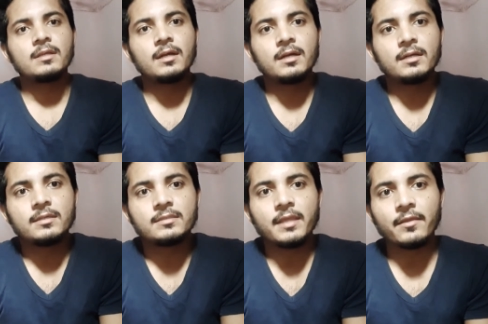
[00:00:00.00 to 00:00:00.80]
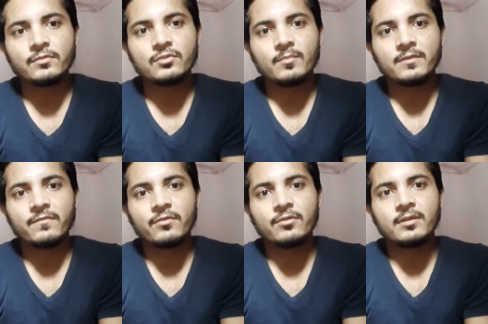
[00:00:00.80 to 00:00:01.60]
uh, thank you so much
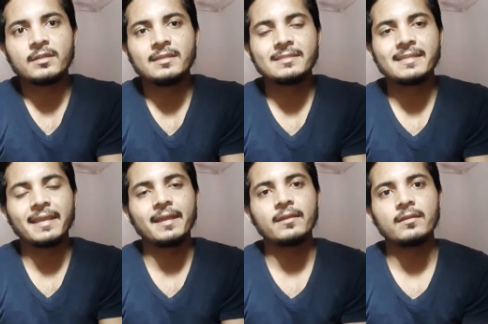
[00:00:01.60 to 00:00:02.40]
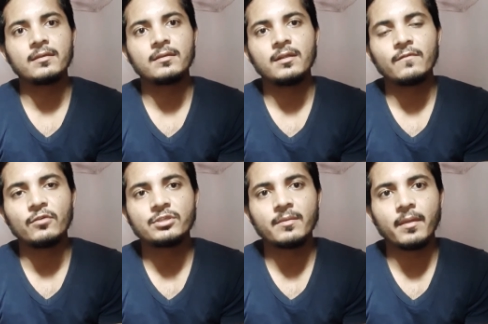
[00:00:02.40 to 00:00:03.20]
for listening and uh,
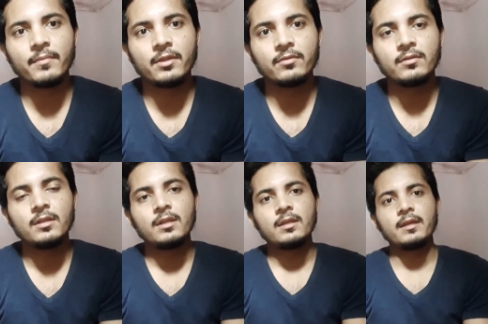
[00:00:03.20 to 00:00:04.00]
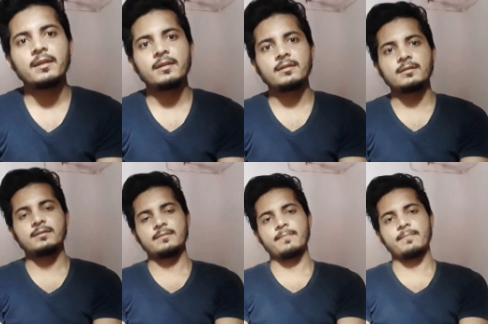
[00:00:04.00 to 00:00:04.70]
watching my video and uh,